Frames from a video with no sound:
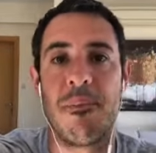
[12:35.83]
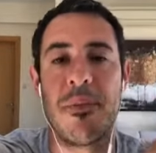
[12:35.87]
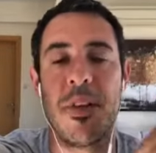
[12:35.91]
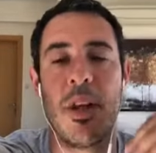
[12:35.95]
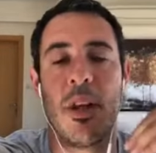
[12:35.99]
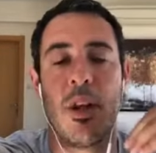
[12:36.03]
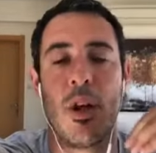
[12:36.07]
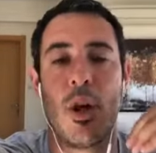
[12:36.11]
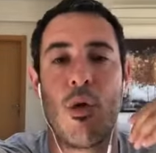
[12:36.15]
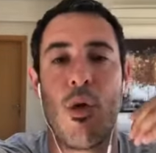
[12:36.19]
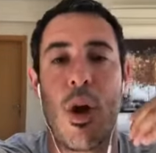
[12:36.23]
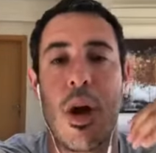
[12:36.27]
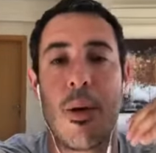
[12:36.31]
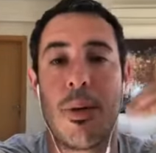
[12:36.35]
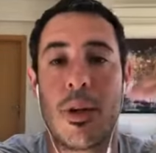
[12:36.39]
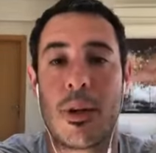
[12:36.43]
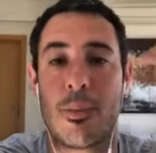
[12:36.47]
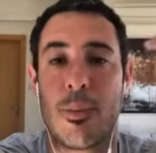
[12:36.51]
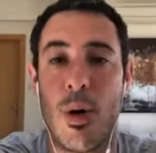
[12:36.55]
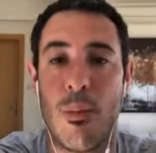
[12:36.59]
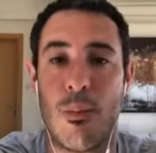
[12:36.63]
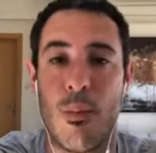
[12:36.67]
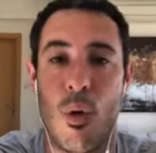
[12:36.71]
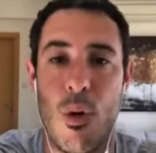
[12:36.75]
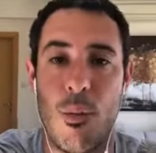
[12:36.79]
you're able to
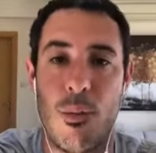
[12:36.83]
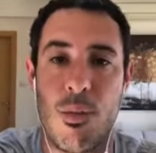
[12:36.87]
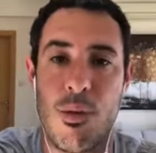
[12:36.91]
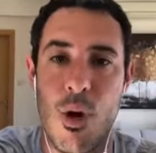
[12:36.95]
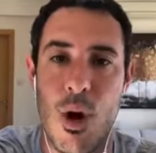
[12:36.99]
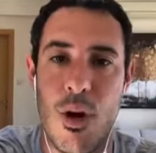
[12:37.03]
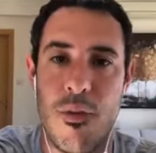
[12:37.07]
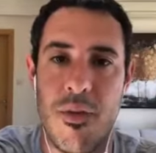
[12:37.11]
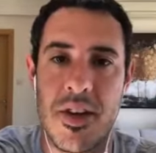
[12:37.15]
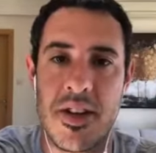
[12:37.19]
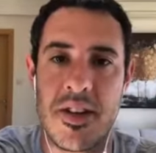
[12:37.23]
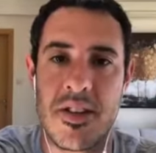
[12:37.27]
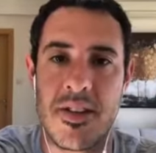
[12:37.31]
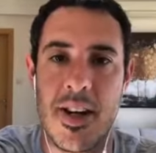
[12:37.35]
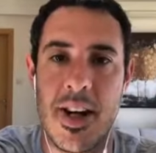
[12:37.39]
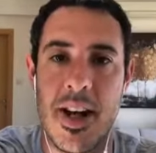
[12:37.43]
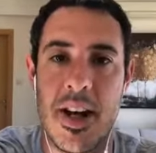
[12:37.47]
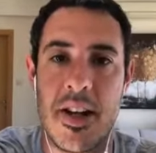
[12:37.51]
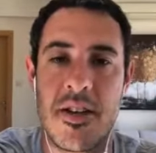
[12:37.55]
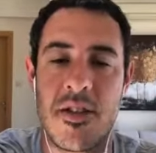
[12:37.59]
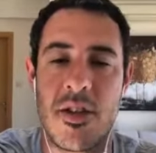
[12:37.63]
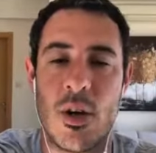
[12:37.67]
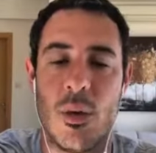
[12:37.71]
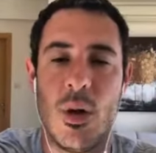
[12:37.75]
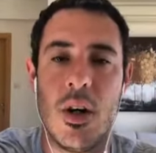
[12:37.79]
put more profit aside.
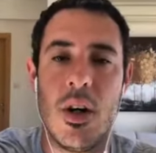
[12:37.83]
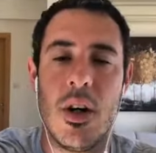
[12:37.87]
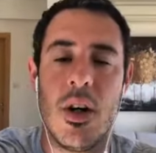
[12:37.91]
So